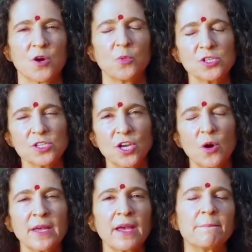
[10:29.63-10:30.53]
We're just
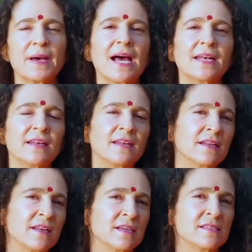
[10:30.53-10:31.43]
going about it
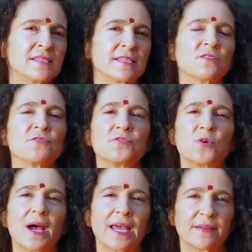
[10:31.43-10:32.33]
in an
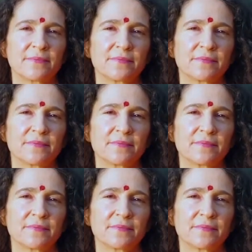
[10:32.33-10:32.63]
unskillful way.